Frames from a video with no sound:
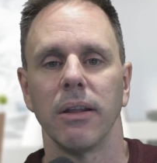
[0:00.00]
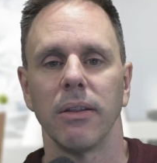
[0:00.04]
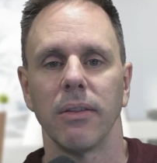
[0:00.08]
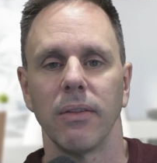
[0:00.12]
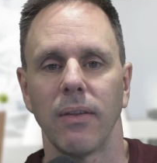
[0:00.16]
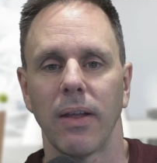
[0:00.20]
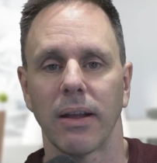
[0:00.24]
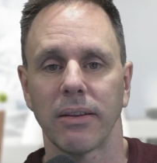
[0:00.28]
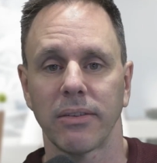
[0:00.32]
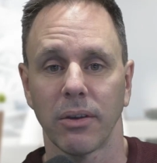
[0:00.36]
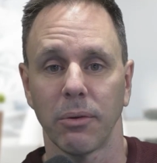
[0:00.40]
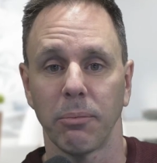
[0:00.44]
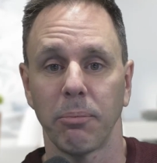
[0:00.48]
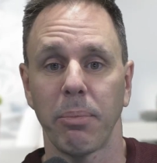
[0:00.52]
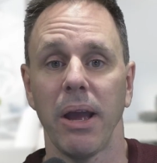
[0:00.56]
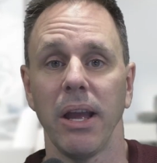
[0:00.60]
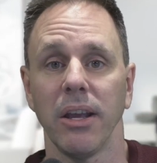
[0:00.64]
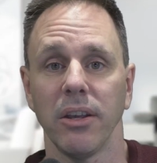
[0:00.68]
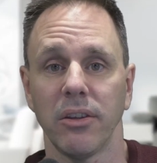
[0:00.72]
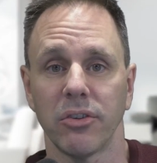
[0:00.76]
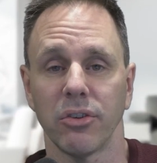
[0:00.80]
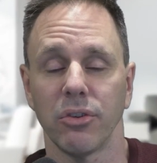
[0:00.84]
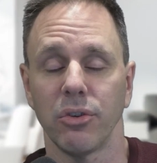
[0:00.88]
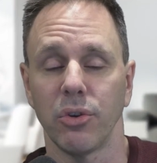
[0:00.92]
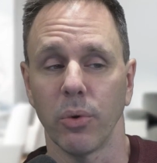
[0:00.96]
That's what
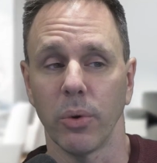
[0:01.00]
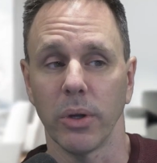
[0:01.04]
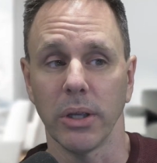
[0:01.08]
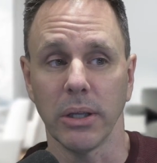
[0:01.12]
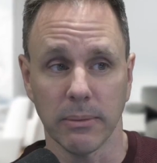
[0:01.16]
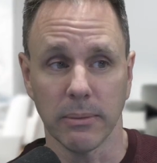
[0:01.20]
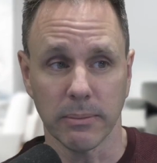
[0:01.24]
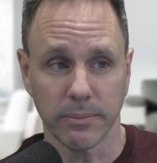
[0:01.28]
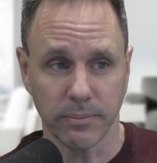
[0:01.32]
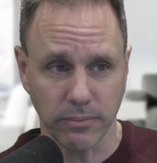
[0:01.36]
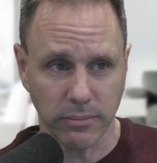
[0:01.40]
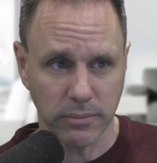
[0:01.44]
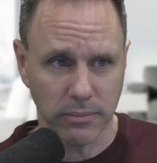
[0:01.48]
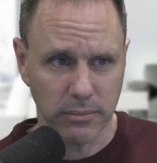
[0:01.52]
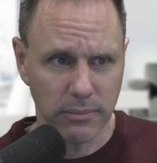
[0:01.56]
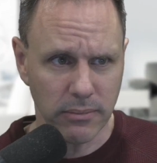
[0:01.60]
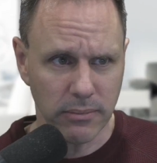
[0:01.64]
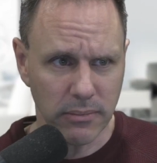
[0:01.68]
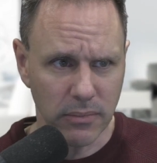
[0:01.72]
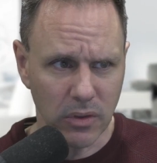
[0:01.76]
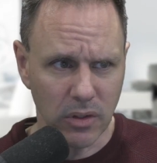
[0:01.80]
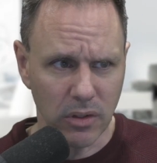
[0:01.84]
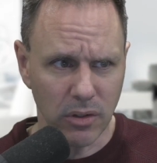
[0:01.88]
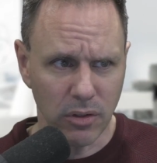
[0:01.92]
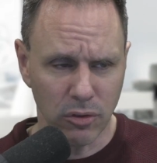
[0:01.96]
banks are doing.
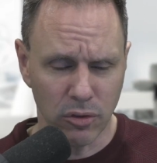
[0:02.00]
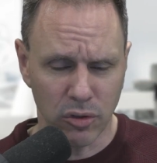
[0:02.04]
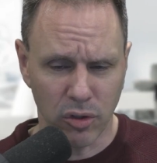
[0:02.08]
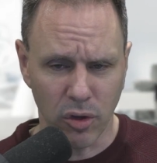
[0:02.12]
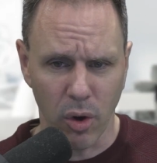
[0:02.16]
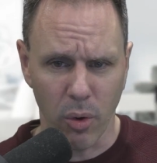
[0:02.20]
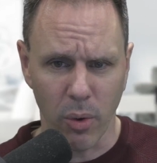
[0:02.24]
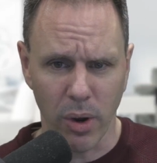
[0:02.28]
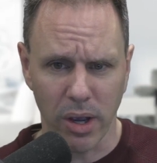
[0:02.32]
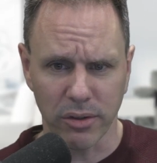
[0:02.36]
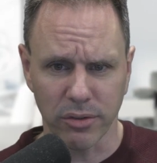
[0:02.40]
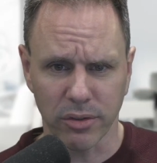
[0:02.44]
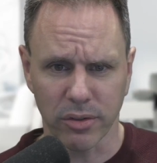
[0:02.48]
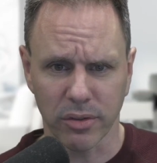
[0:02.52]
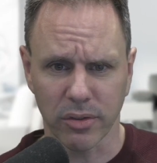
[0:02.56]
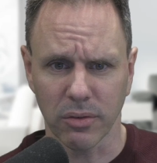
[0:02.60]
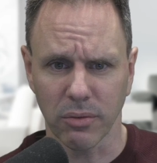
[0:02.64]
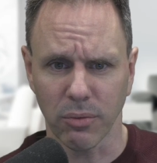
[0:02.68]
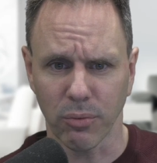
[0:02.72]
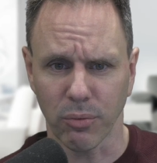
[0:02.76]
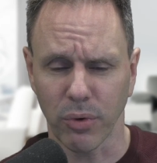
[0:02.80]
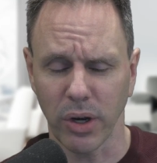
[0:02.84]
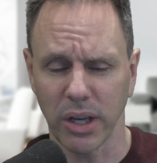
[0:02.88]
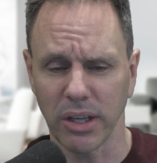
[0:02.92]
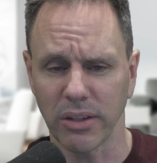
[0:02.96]
So as
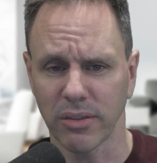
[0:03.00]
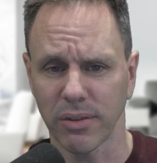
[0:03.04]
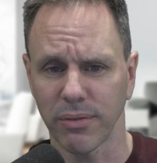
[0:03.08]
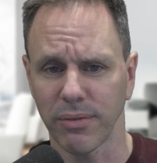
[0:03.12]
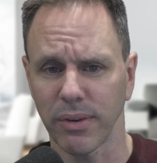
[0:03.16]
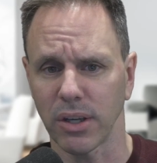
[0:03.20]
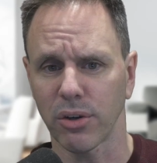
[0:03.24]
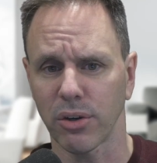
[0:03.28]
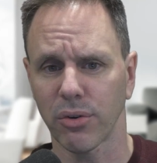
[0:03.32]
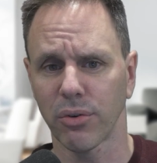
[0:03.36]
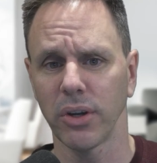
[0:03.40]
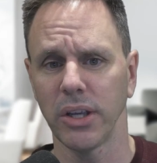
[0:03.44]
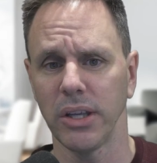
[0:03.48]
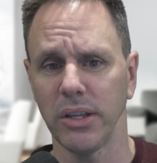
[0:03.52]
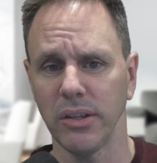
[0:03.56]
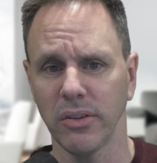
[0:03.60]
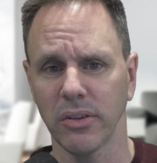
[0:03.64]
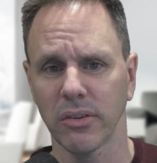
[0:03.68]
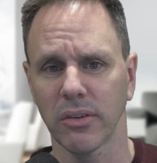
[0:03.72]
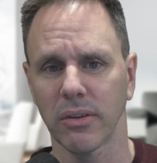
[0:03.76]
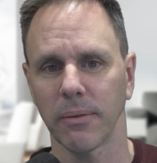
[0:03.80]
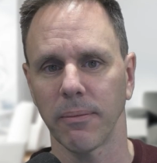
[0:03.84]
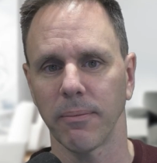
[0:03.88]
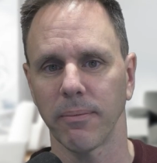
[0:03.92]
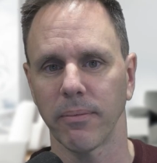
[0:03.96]
rates have
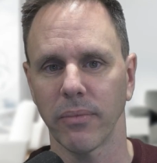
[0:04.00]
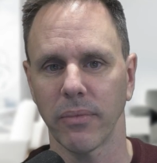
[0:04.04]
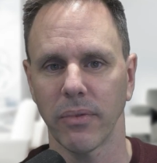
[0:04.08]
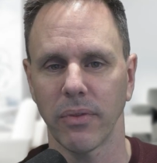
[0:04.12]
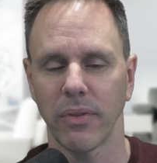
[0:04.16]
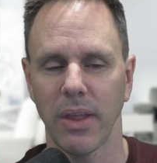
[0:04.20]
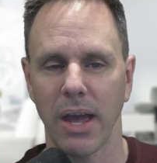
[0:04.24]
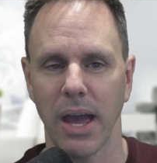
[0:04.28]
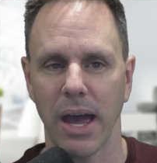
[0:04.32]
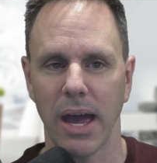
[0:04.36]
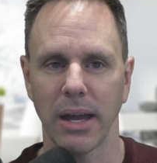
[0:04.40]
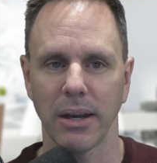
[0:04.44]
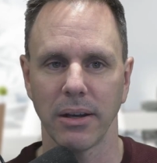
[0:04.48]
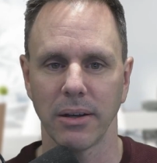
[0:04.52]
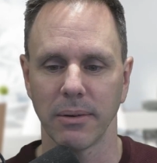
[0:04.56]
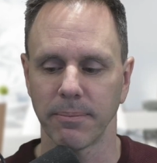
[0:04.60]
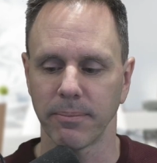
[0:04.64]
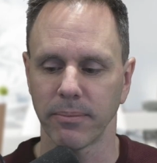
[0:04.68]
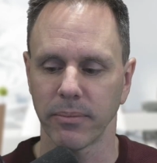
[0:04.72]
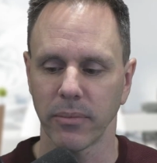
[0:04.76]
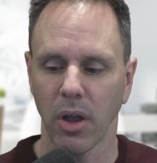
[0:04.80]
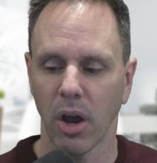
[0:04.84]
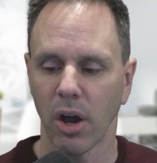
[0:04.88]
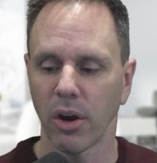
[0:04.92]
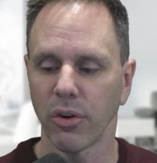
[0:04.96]
increased, that
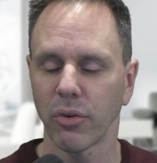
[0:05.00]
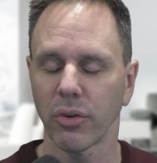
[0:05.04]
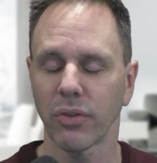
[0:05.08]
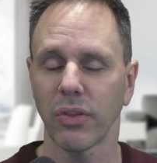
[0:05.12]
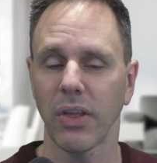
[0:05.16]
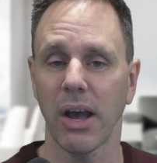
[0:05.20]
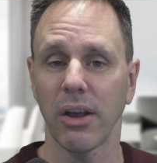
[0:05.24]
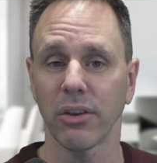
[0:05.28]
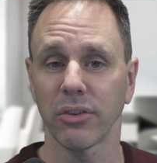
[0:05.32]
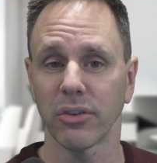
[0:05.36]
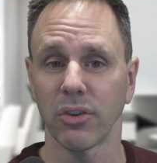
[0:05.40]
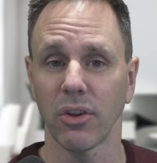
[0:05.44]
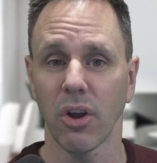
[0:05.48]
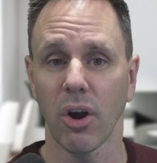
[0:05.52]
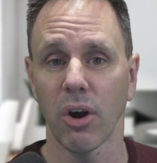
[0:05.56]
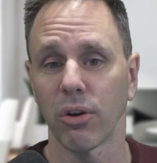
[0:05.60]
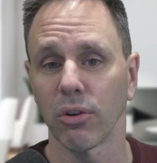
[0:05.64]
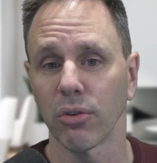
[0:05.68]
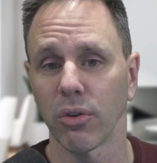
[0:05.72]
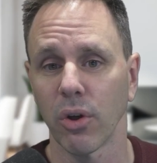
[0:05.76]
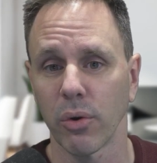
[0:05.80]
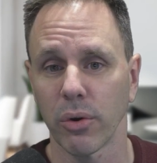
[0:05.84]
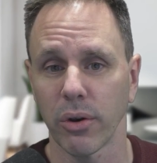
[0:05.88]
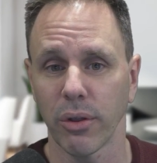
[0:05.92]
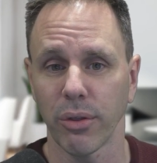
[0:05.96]
$100,000
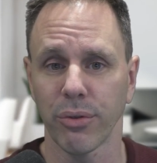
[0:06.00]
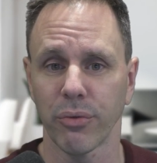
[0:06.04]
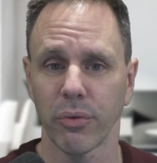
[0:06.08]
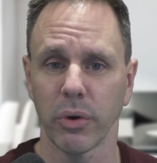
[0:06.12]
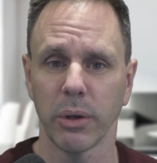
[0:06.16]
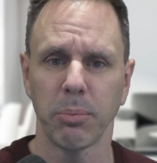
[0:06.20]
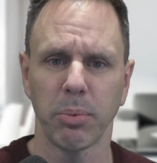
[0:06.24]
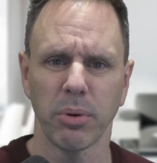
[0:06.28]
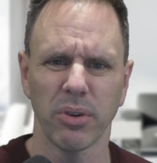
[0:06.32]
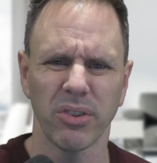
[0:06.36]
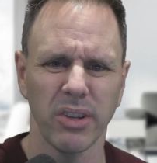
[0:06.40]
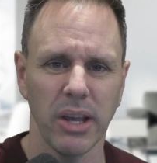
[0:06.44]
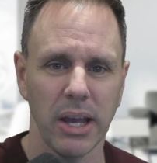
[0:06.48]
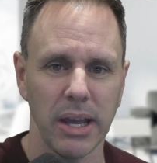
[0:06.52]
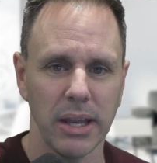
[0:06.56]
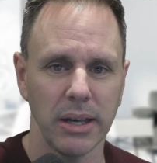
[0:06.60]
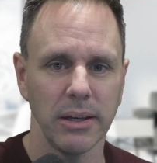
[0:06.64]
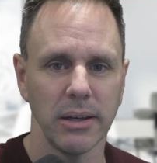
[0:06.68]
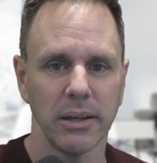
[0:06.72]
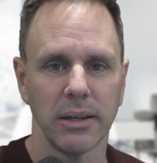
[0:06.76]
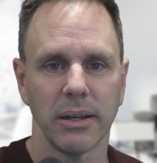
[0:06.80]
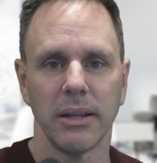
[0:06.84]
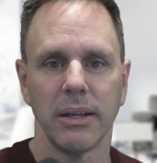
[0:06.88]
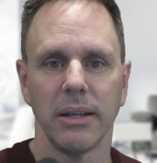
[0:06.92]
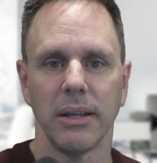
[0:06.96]
loan at 3%,